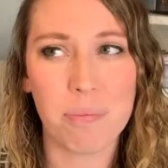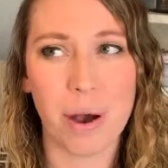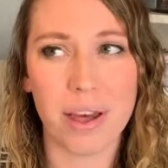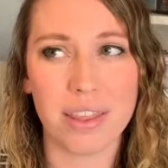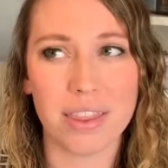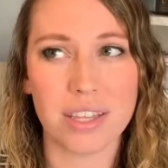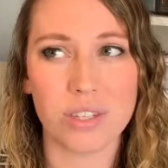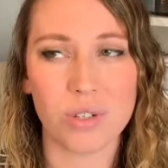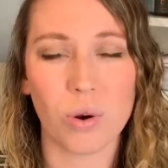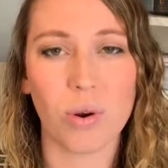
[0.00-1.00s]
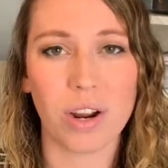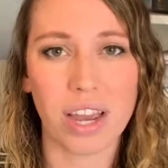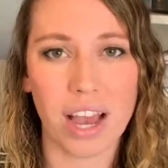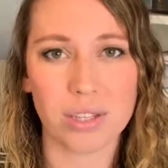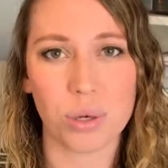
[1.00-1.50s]
But the
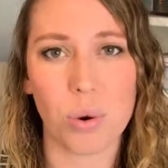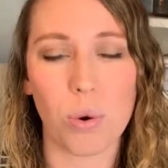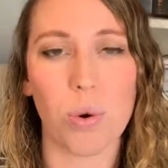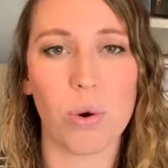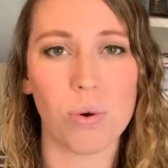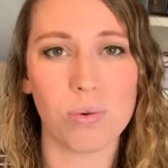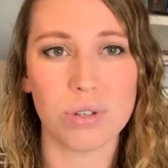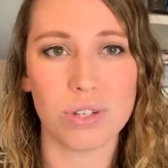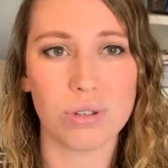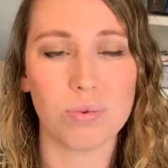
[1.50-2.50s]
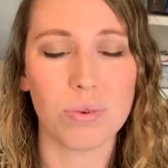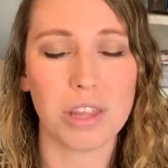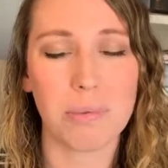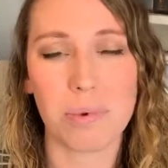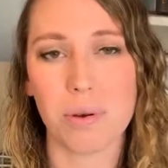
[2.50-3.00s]
story as a whole was just
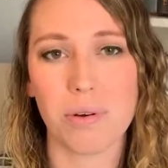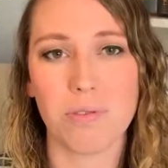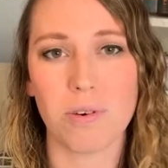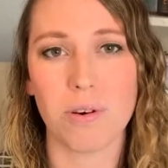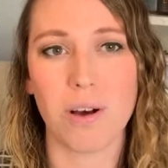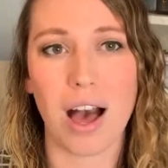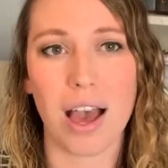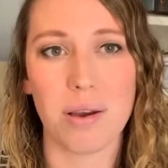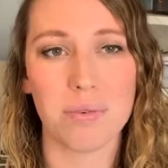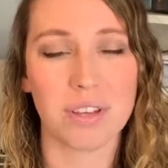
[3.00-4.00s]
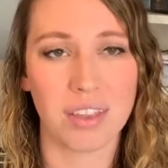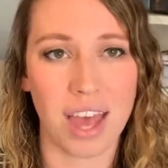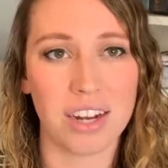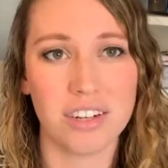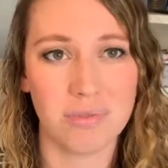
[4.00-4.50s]
really beautiful. I was on
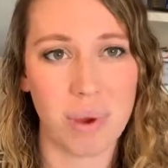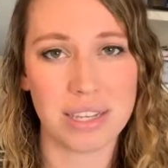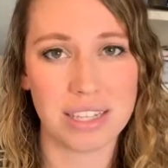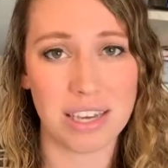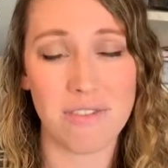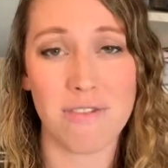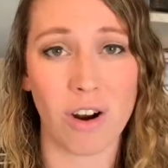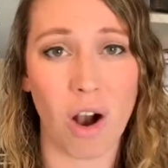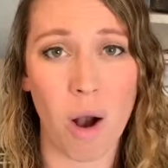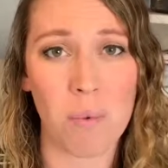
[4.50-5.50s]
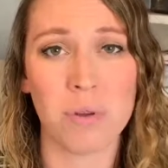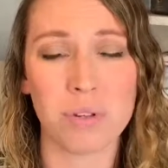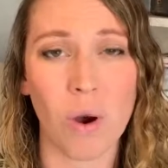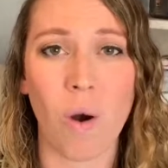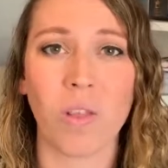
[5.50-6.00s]
the edge of my seat for
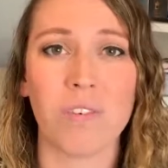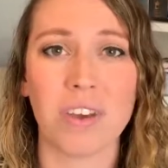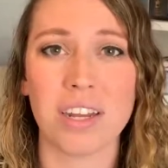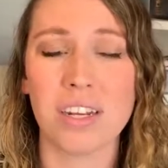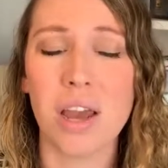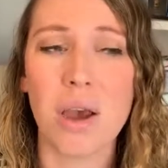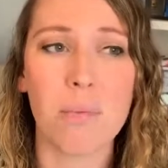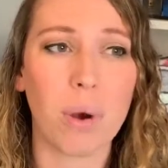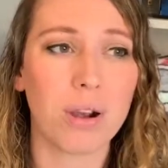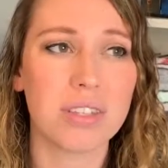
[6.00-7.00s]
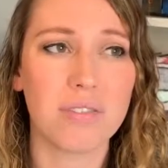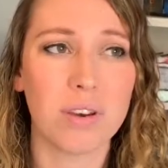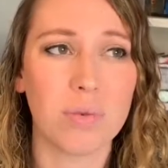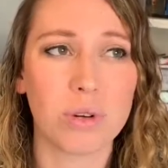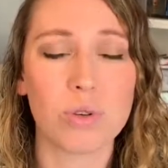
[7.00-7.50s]
almost all of it. Parts of
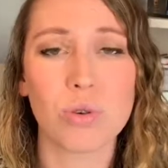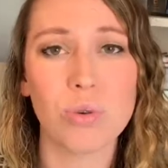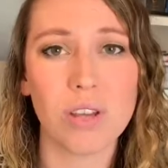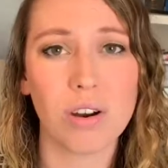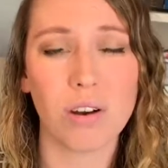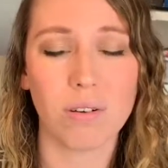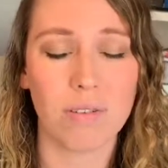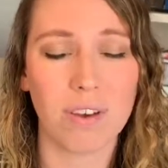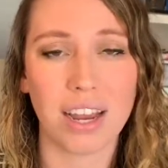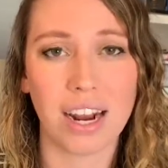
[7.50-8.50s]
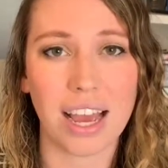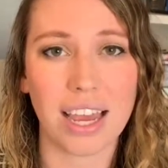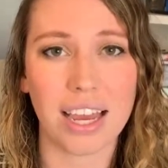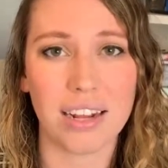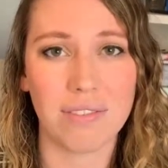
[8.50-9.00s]
it were truly horrific, and I
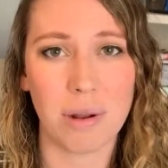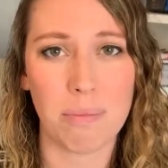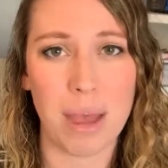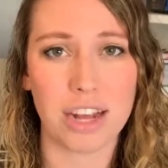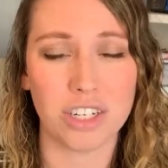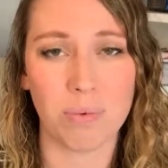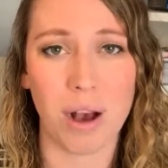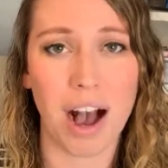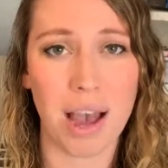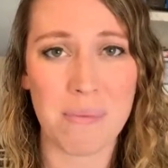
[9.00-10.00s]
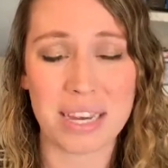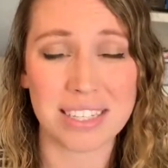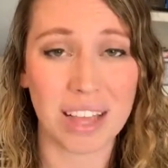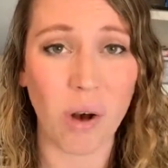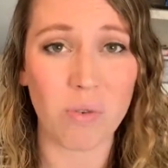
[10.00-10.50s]
can't even imagine what I
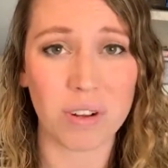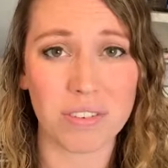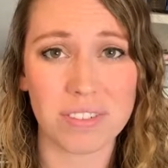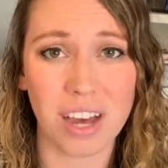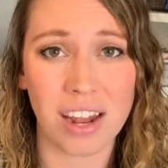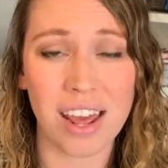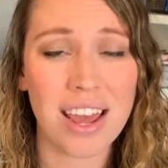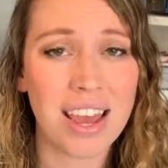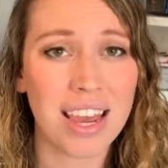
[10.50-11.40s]
myself would have done